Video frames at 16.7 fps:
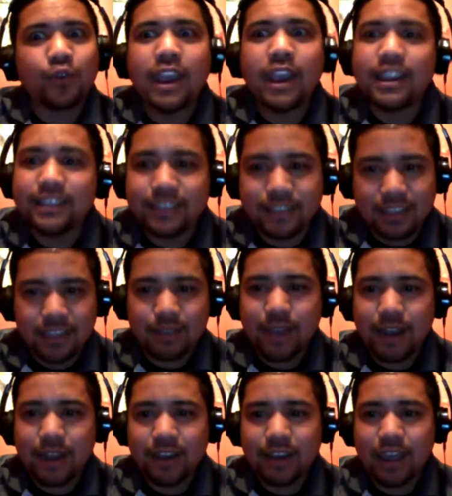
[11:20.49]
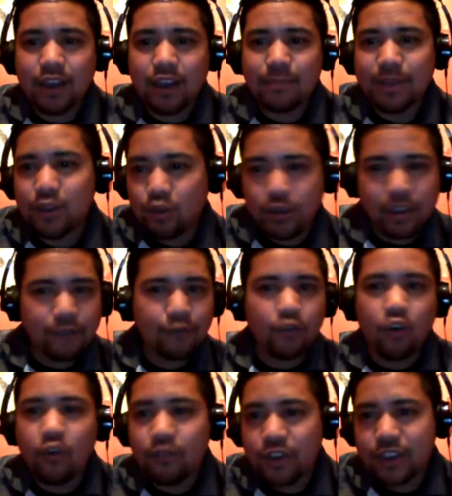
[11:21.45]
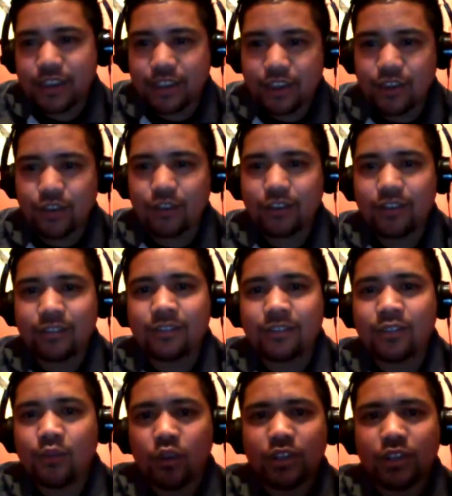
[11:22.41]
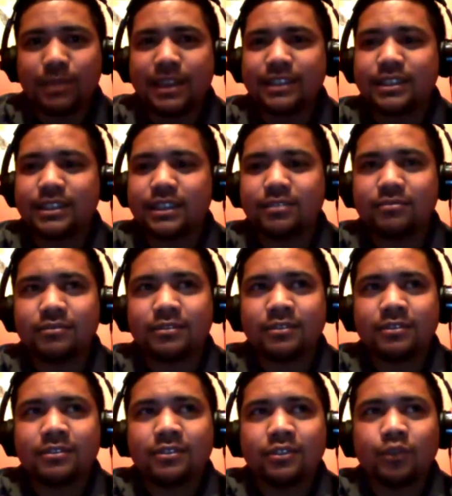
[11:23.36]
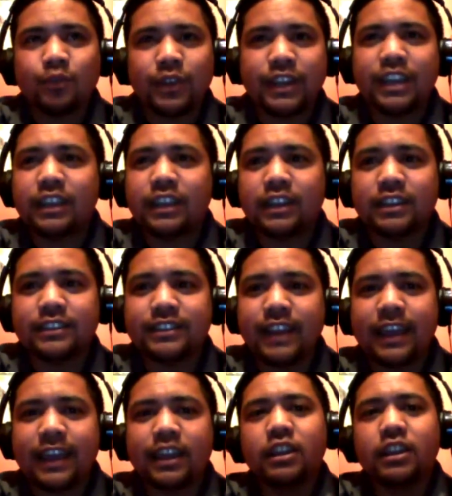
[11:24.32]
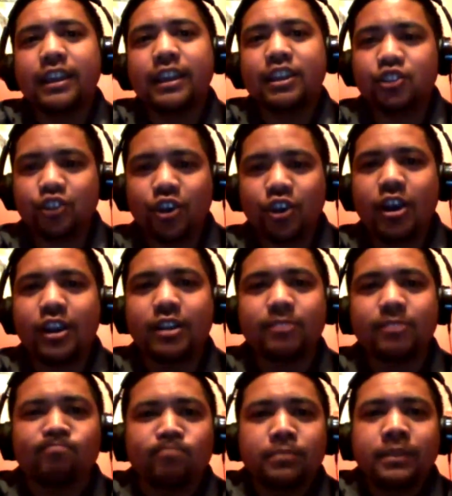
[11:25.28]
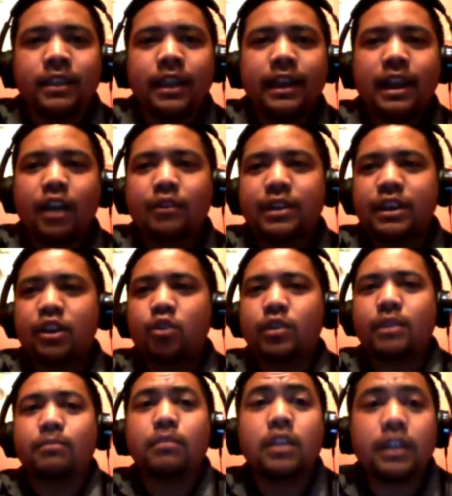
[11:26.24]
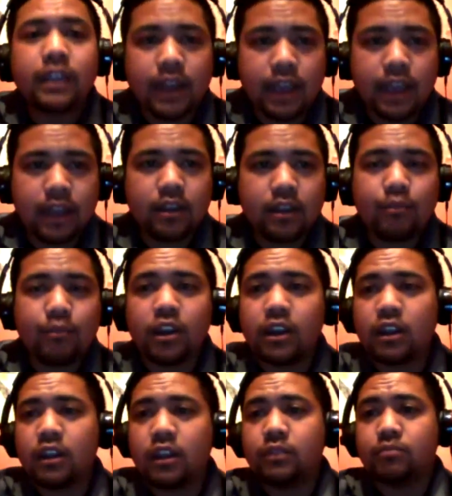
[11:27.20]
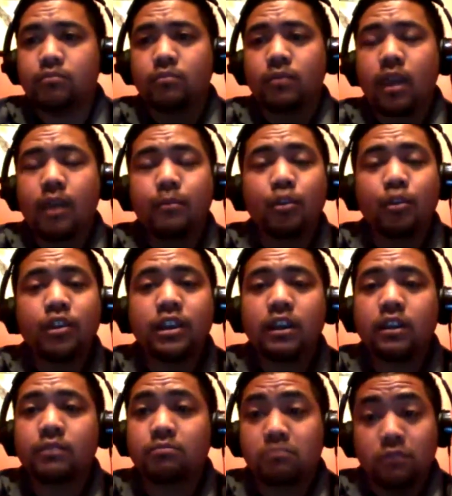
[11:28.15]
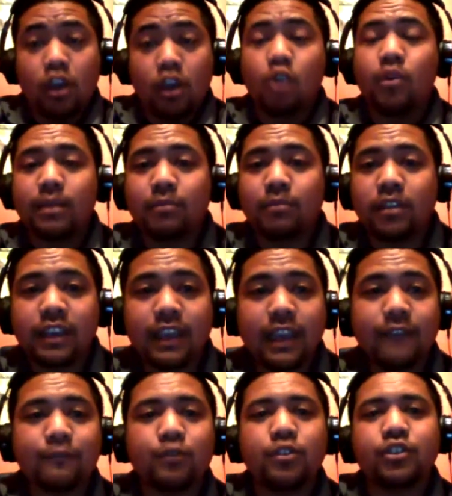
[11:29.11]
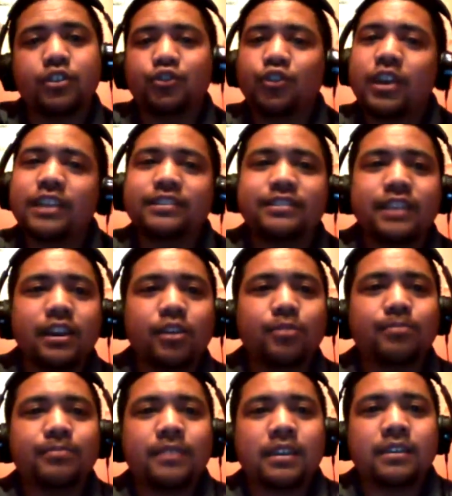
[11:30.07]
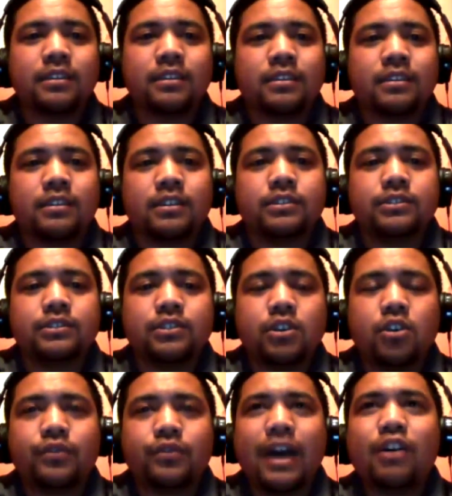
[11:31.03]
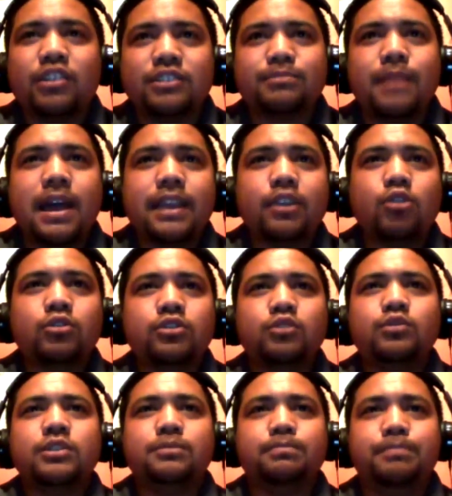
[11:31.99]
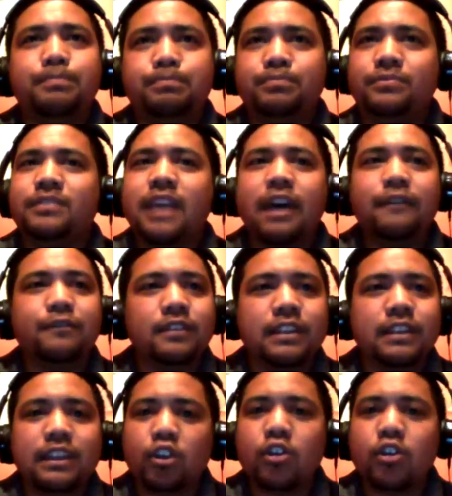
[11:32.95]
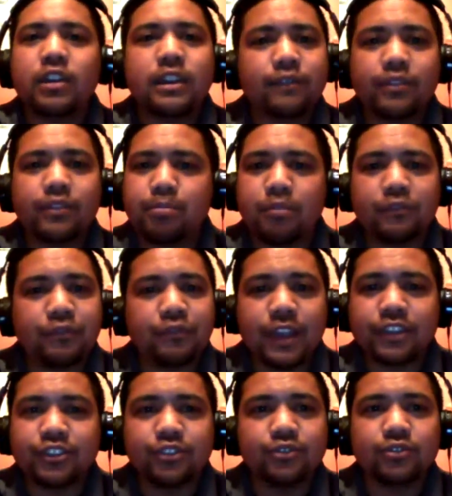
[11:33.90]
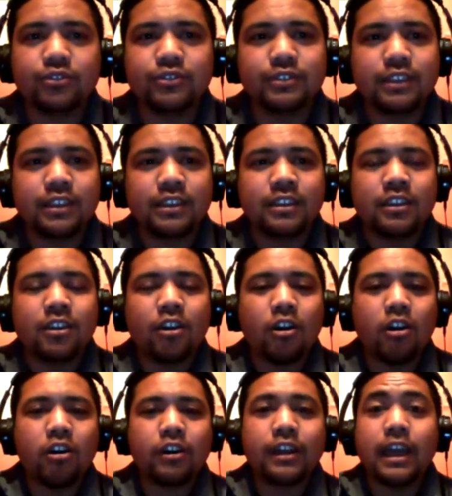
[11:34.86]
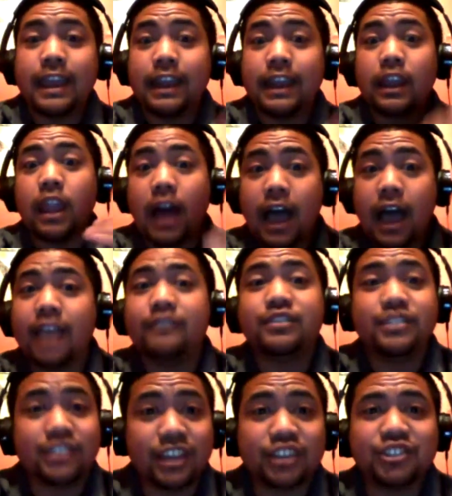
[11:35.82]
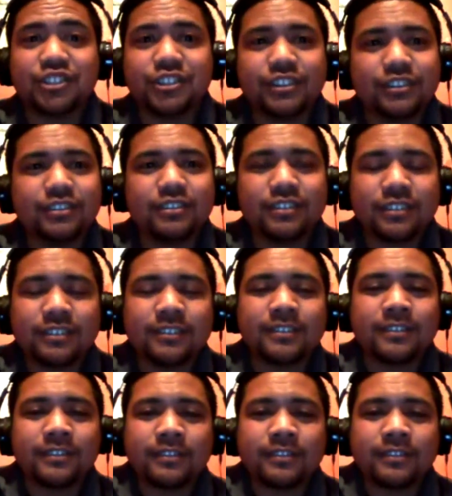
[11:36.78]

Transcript: And that's the crazy thing about it now. I've been doing it for over a year, which makes it ridiculous that I can look at a chart and I already know what I'm looking at. I already know what I'm looking at for a trade setup. So that was my go-to, was definitely learning from the professionals on a live session.